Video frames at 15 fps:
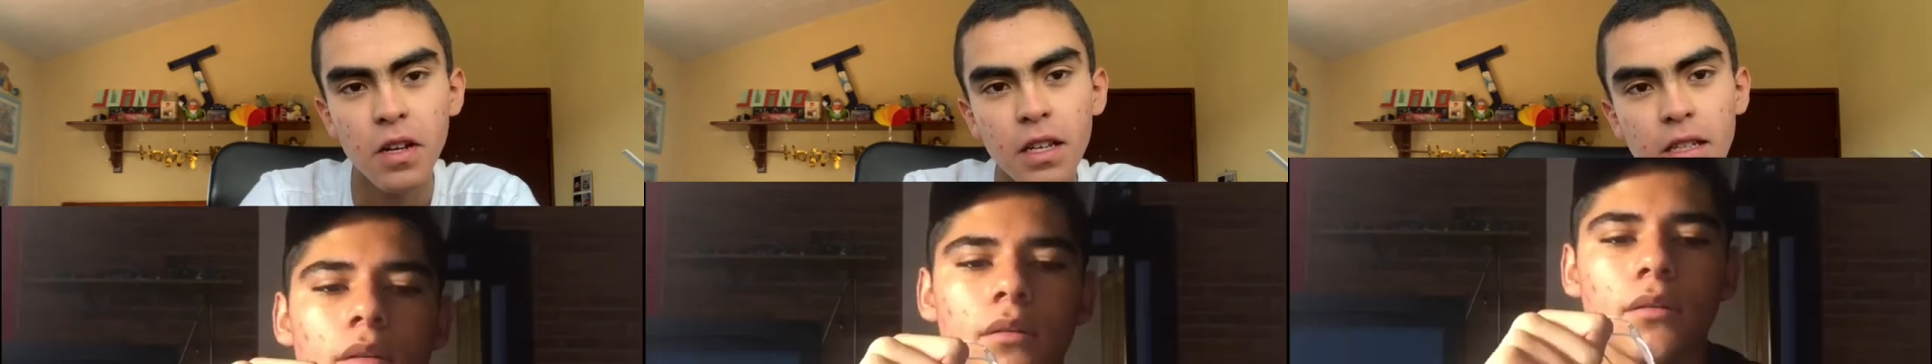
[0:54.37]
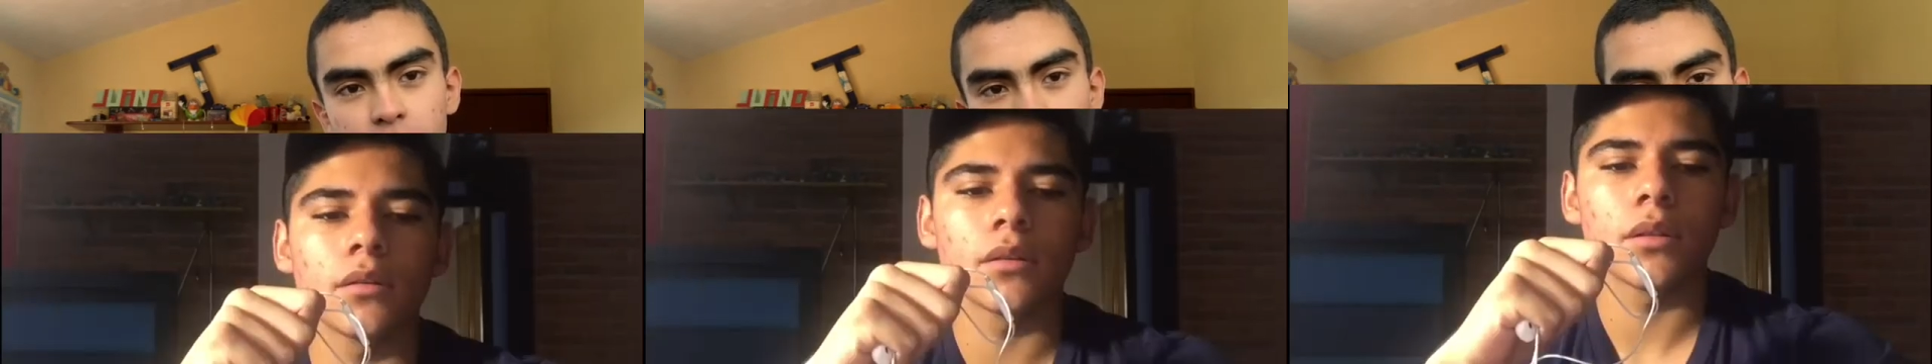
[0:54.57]

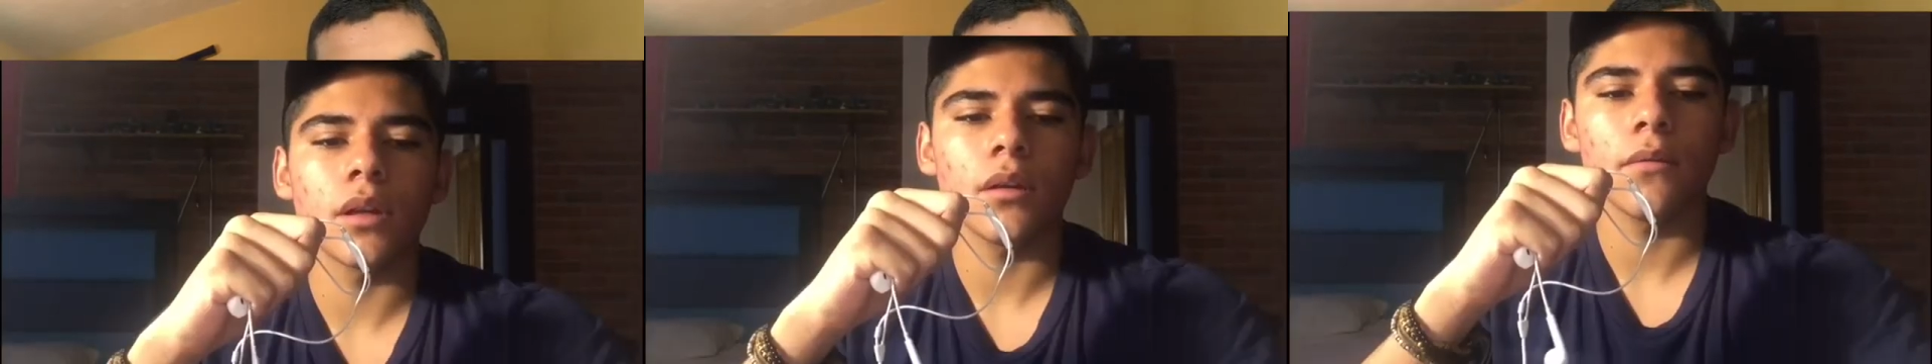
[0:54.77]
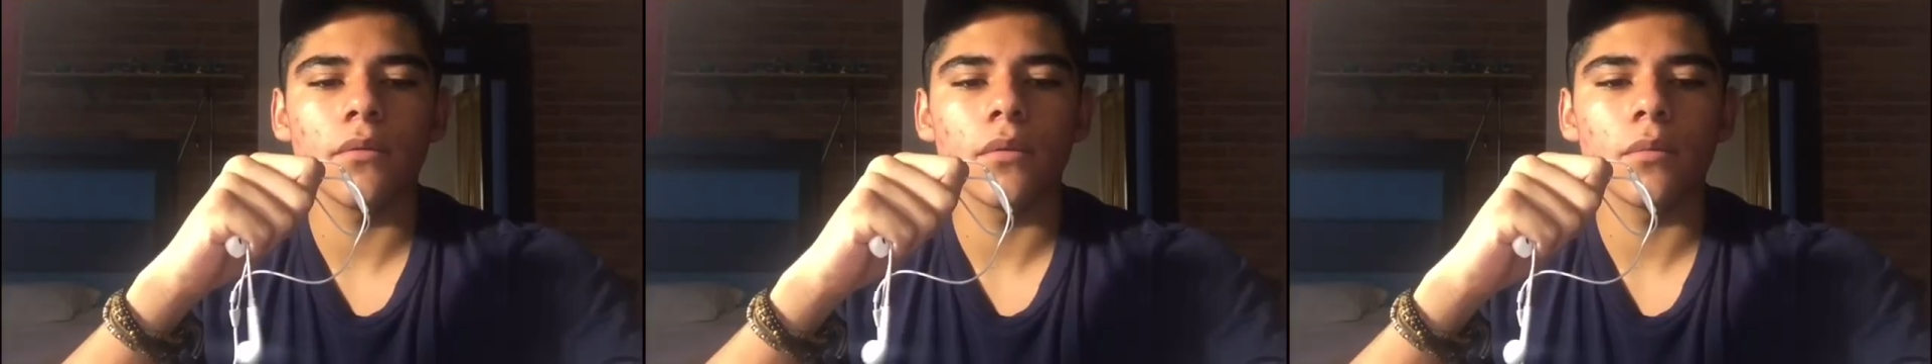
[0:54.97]
In
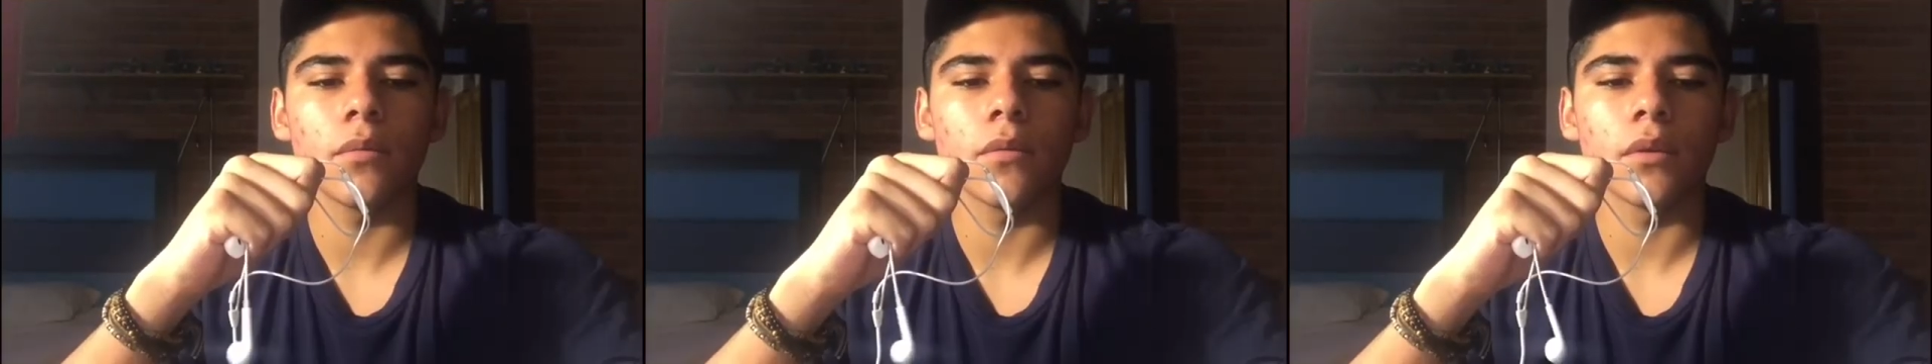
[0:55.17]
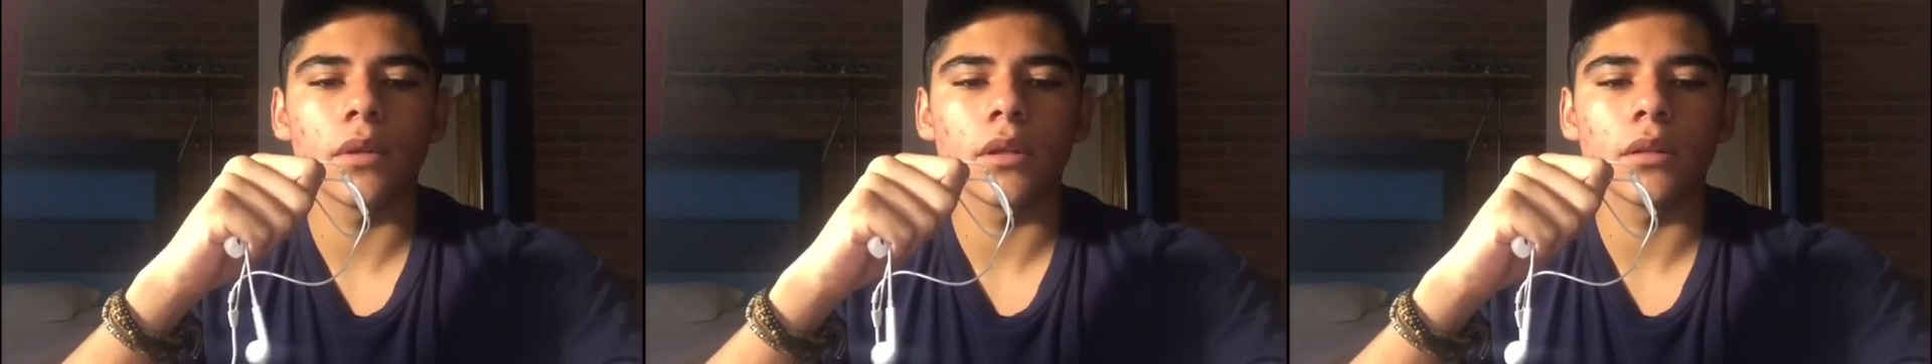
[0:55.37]

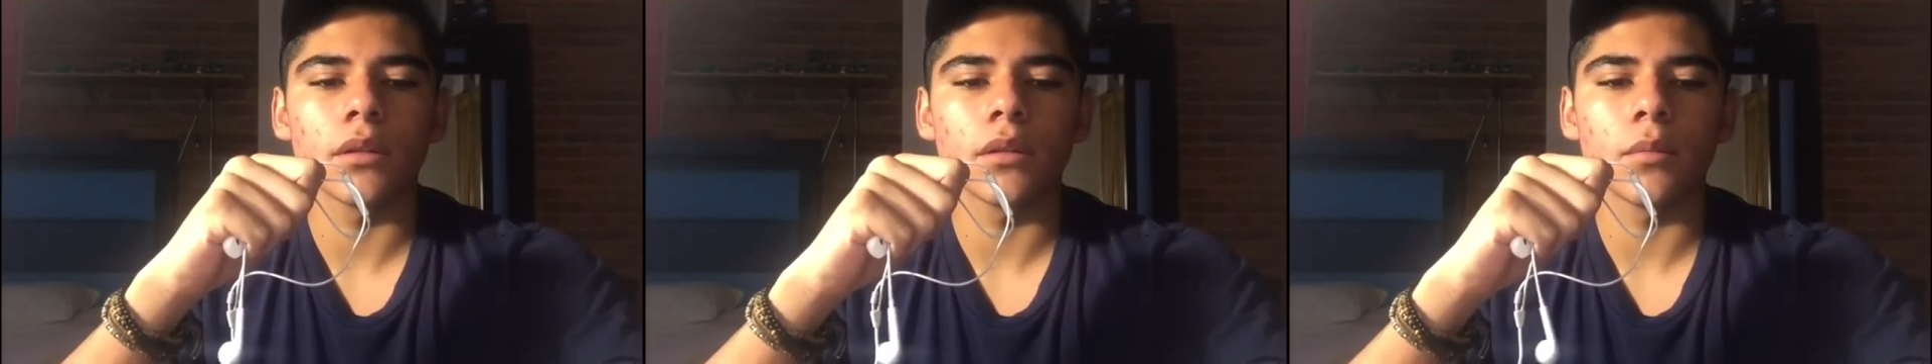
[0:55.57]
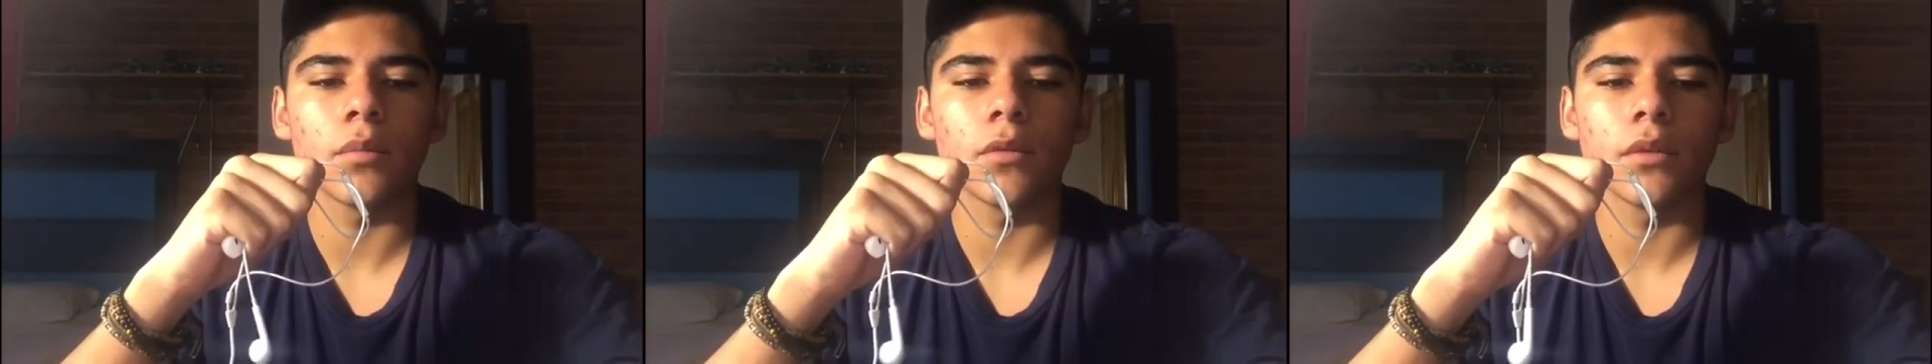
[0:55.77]
cyberbullying,
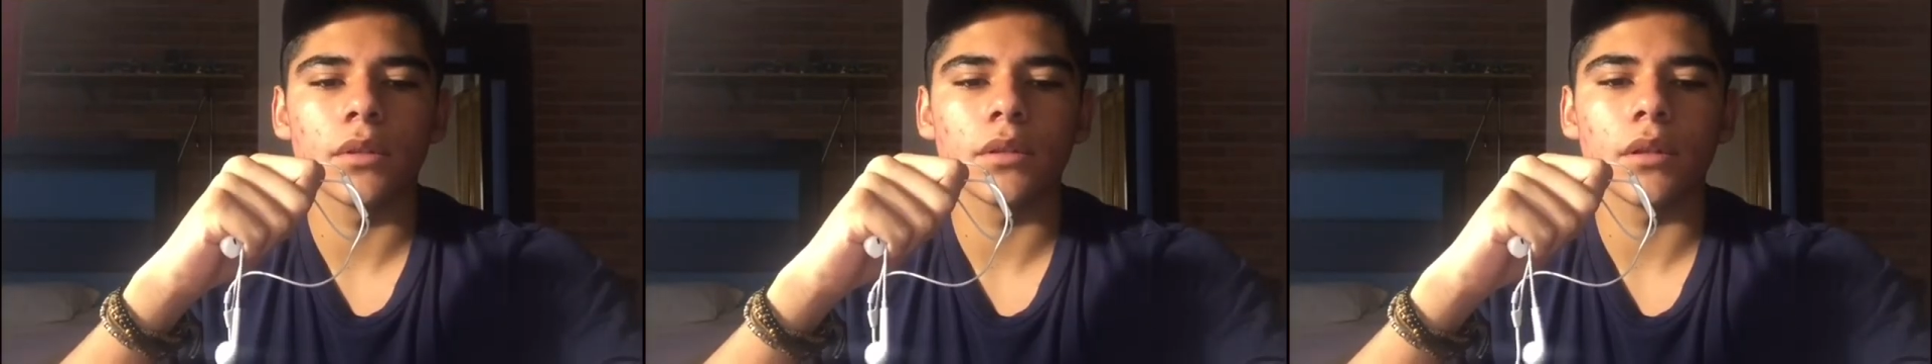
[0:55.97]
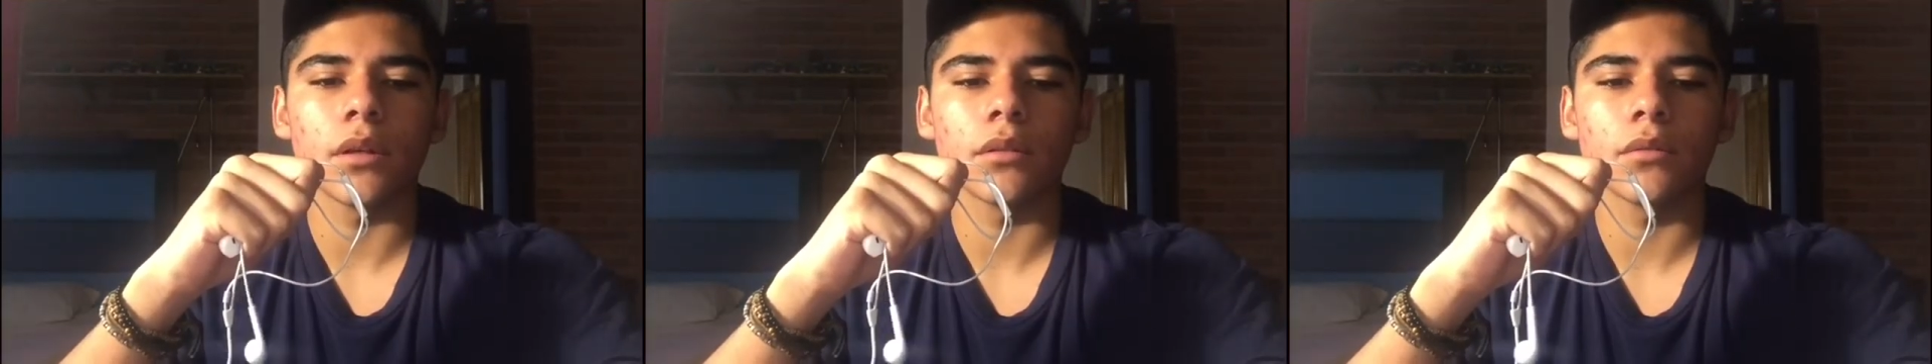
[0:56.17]
the bullies are